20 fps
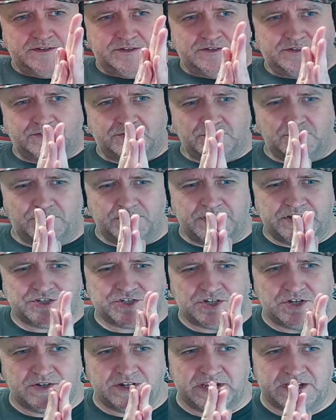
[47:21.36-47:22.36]
Look at all those
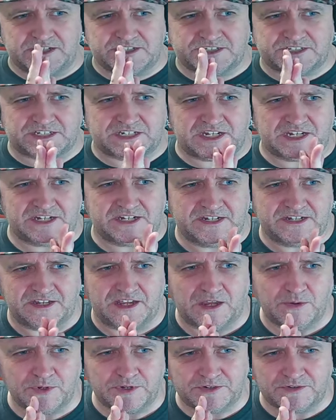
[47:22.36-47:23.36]
units.
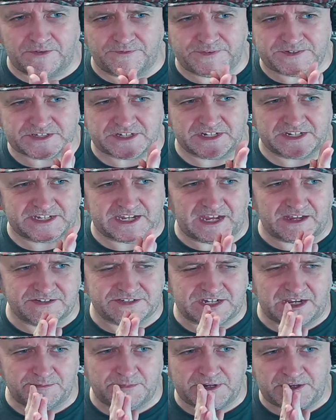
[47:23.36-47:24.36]
I wonder if it's going to count
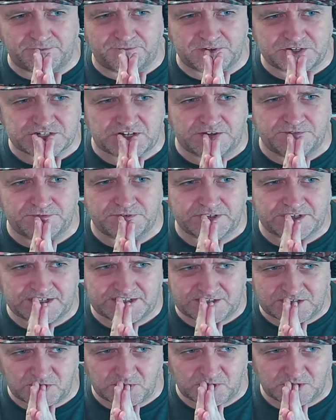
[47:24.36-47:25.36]
how many fish I
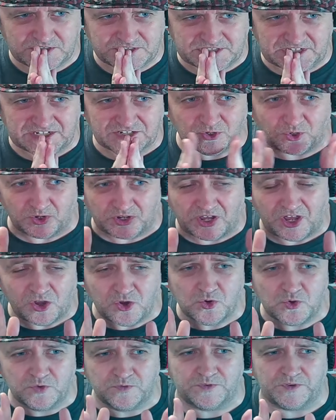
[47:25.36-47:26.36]
freaking caught. Because I caught
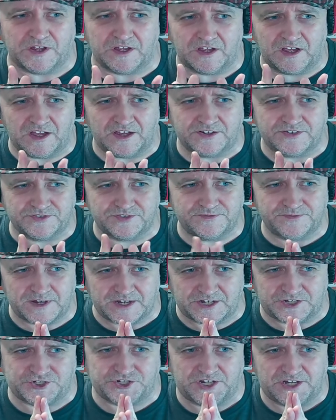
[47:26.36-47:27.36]
over one hundred
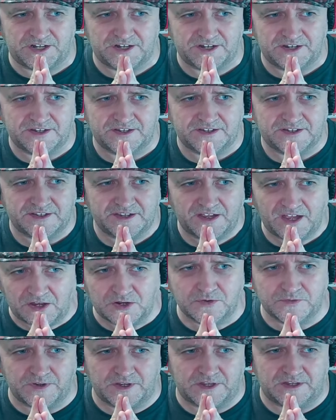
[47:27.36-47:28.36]
fish.
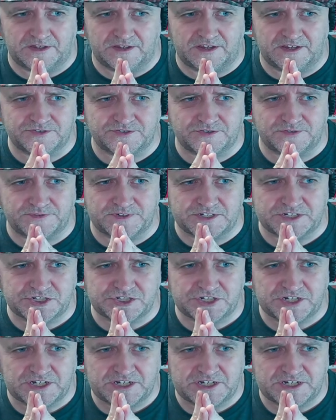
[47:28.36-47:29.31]
Over one hundred fish.